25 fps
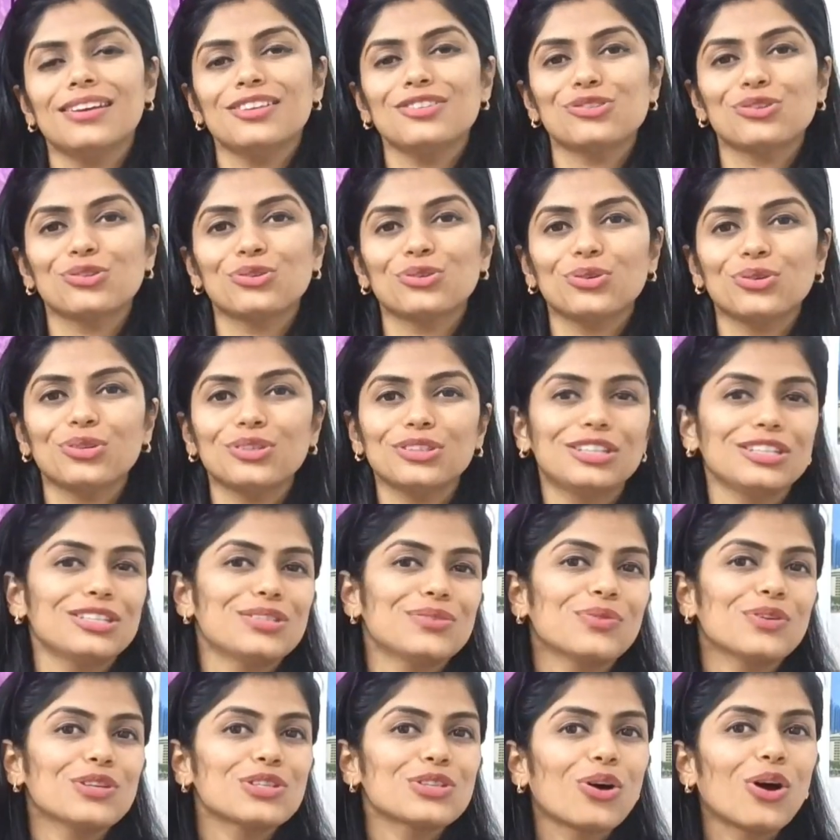So
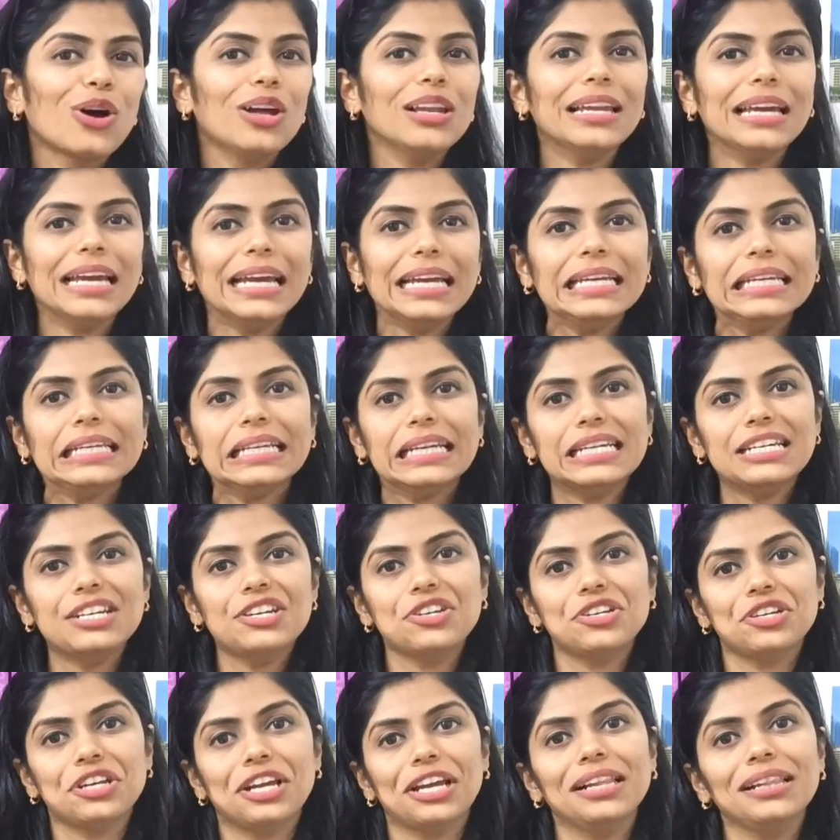this was all in
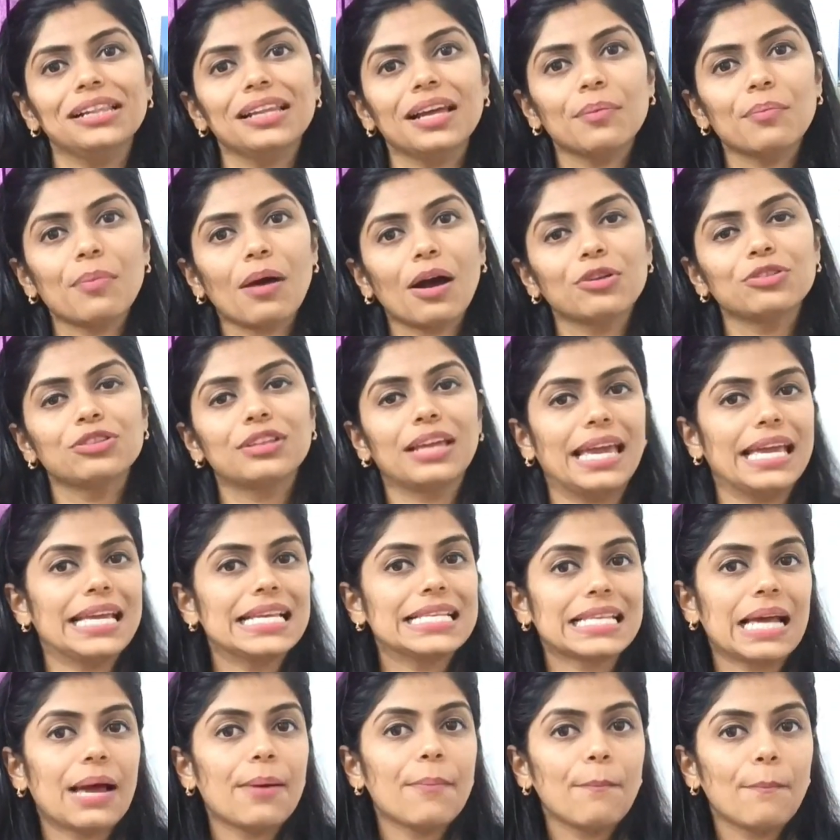nutshell about the
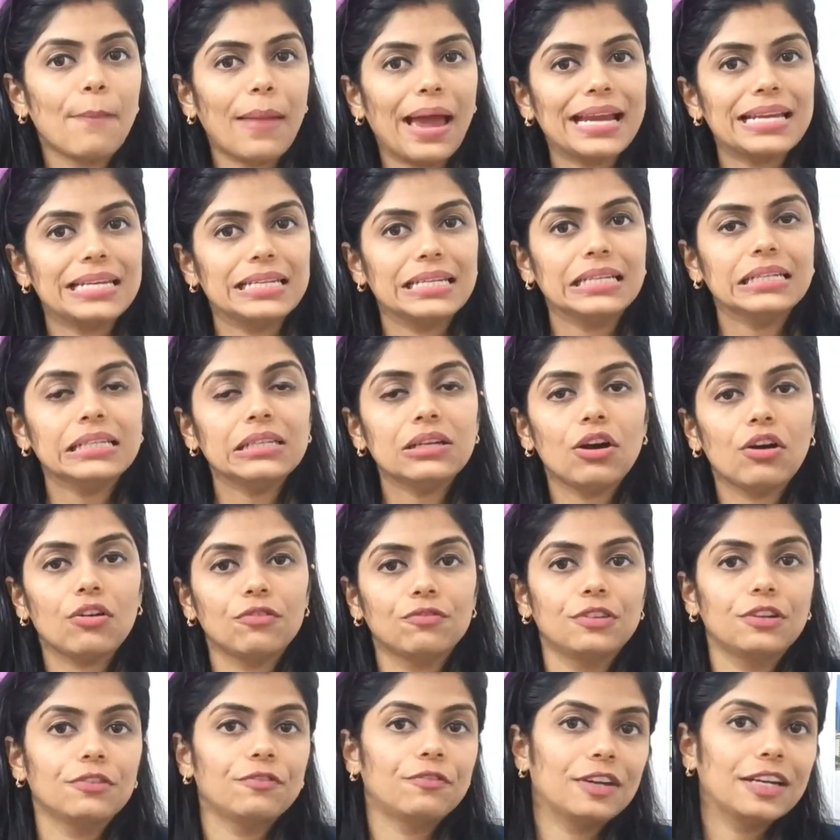exam pattern
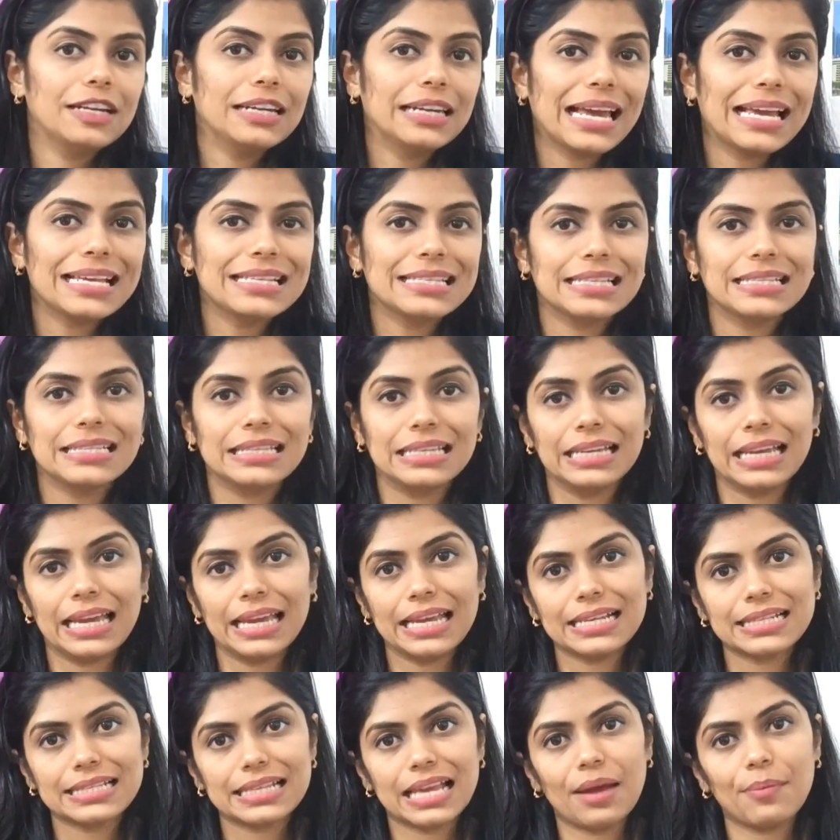of different
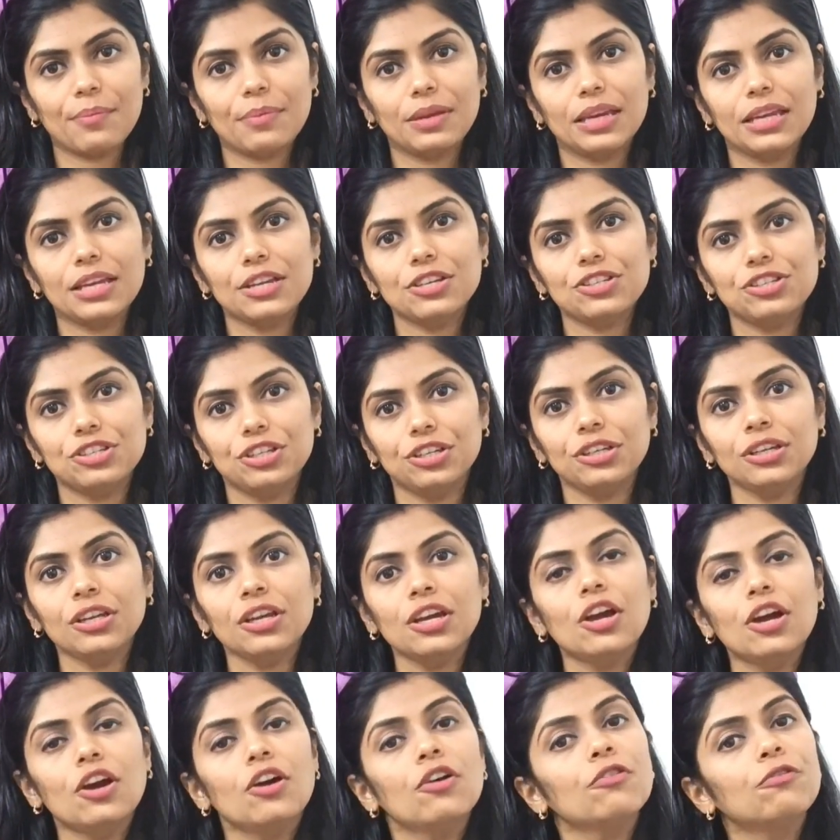licensing
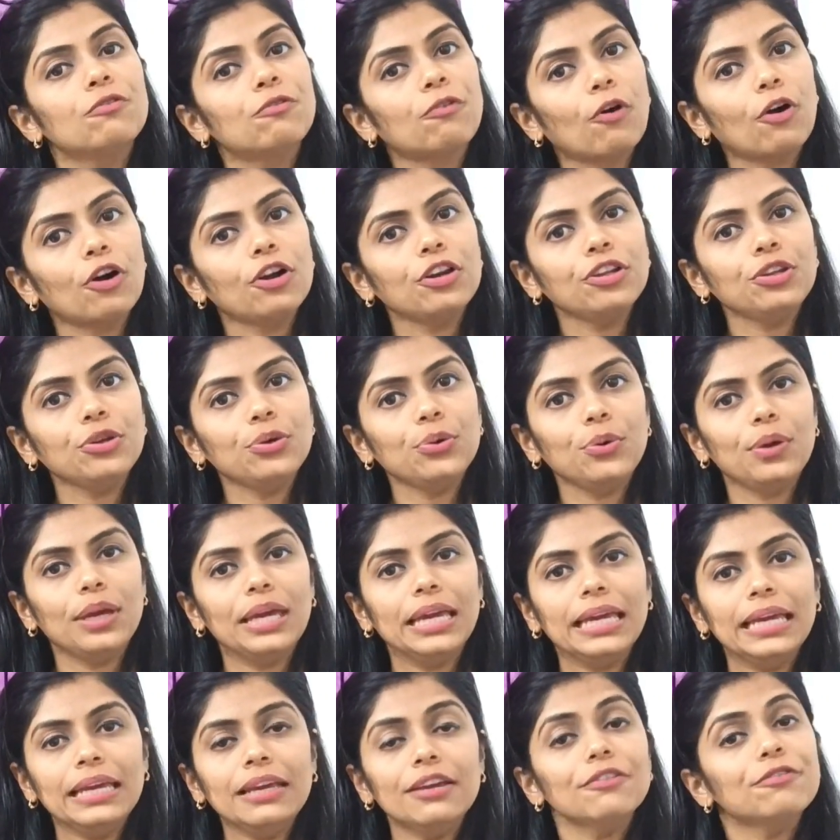examination for
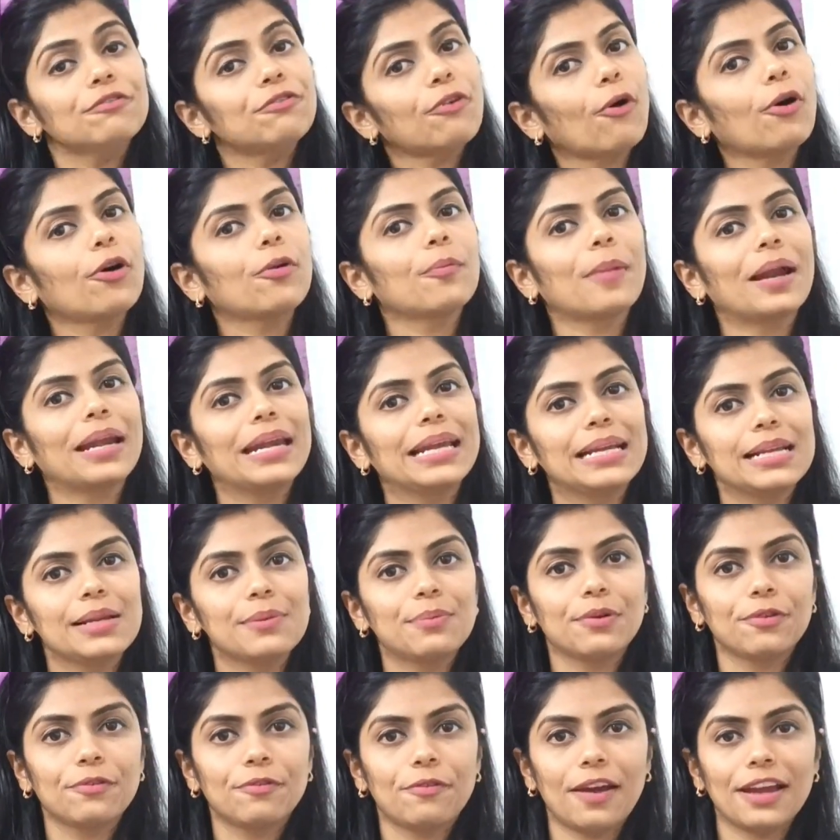UAE for medical
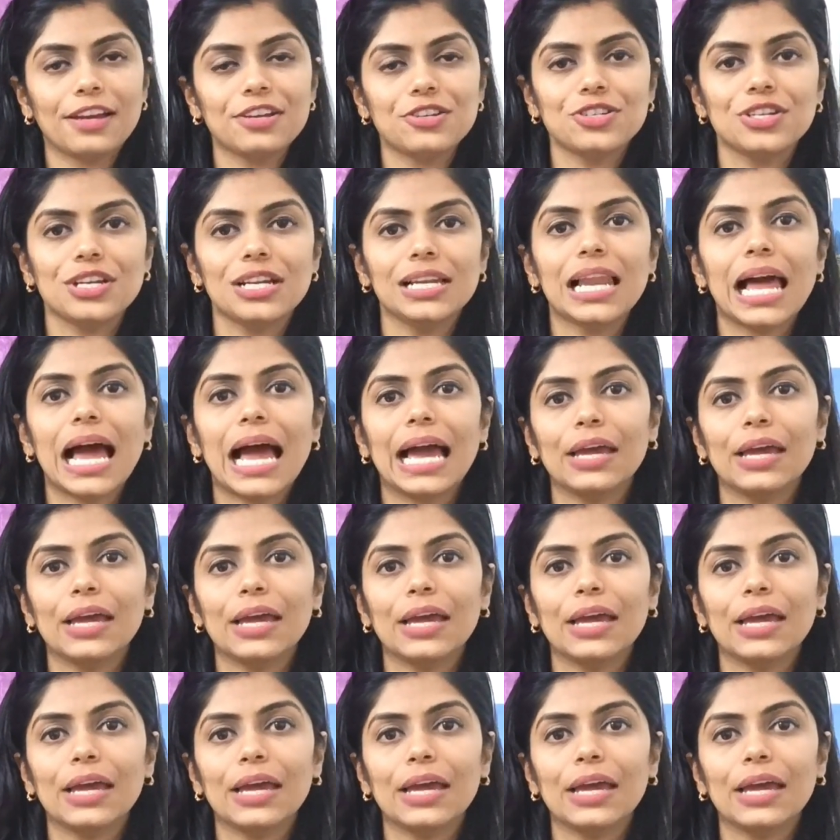professional.